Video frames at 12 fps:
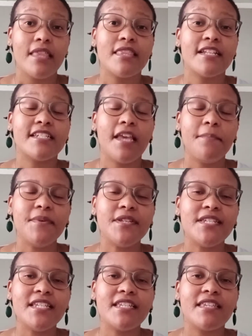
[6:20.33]
the
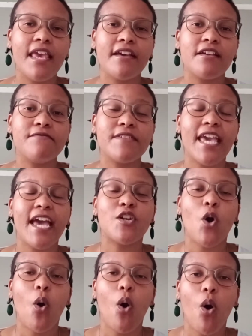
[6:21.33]
deputy sheriff
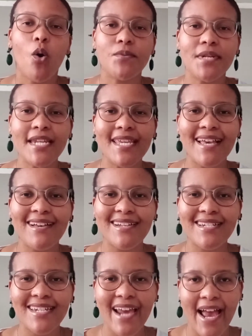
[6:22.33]
can only
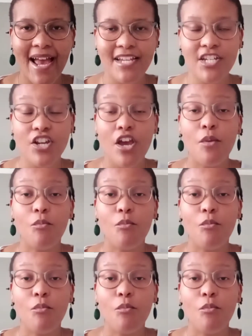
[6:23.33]
attach